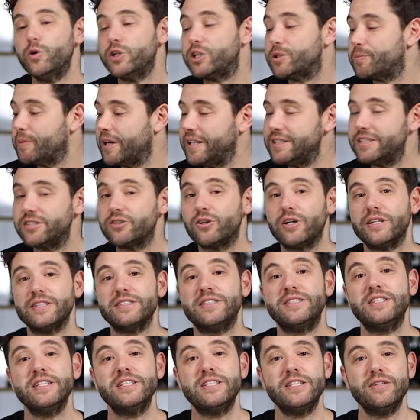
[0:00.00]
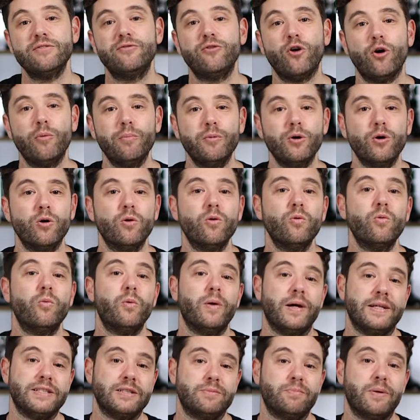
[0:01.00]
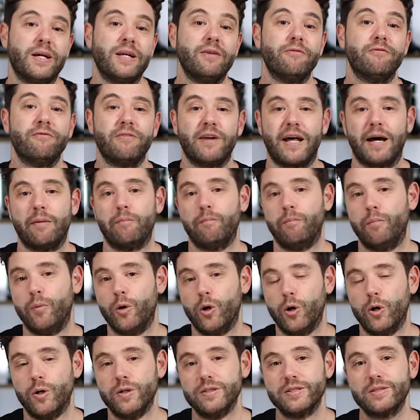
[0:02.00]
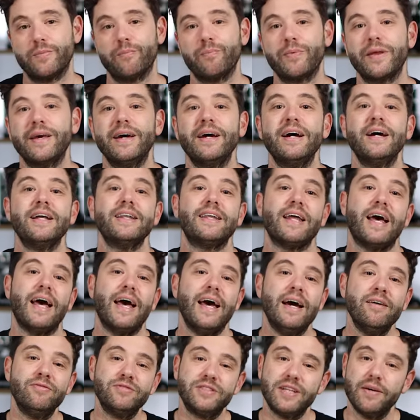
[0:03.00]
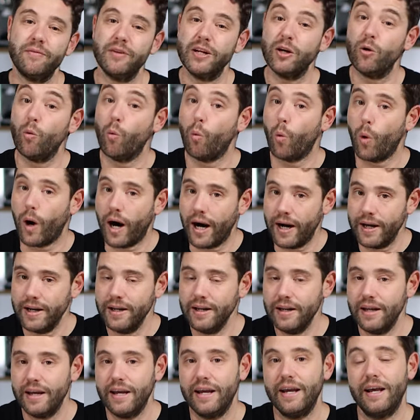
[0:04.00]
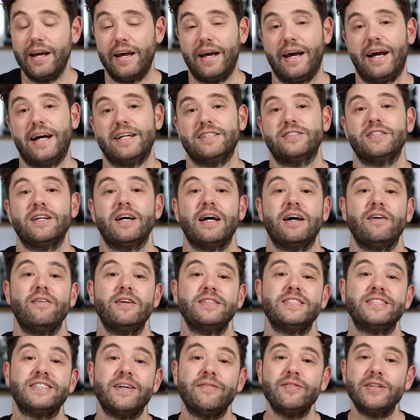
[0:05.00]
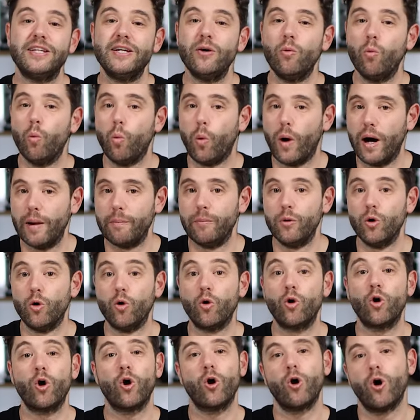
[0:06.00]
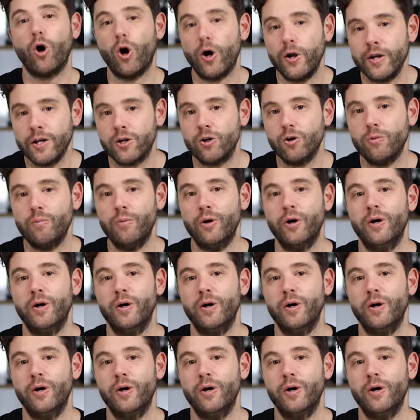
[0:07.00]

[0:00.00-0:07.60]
which means it's got 64mm red speed flat burrs. The F71 has 71mm conical